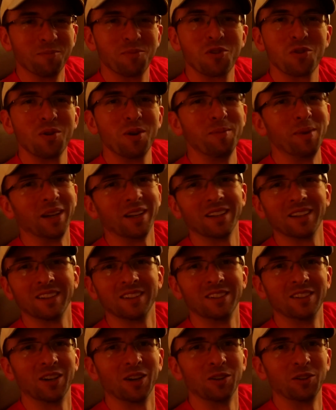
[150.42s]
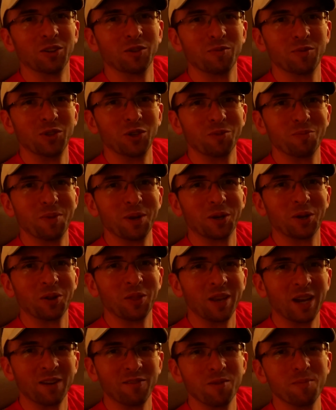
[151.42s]
swimming. You know, you're
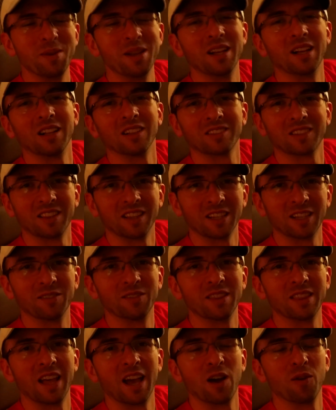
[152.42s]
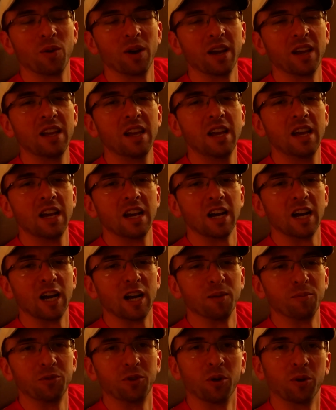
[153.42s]
bigger than everybody else. Think of it that way.
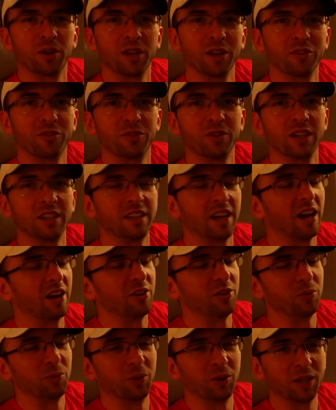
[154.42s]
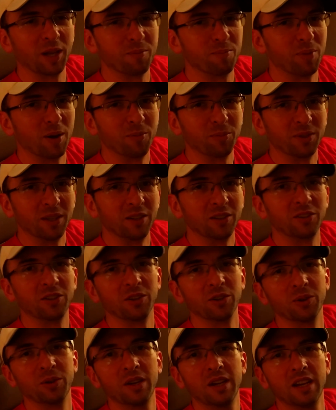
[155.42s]
Don't get freaked out. You will get bumped
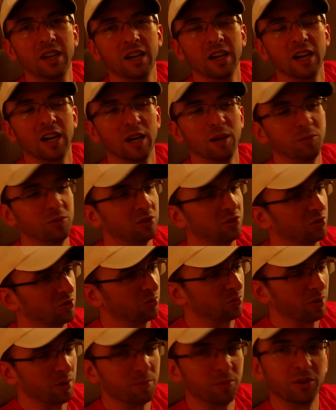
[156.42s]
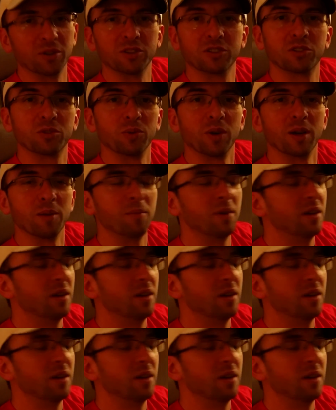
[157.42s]
into. Just swim your swim.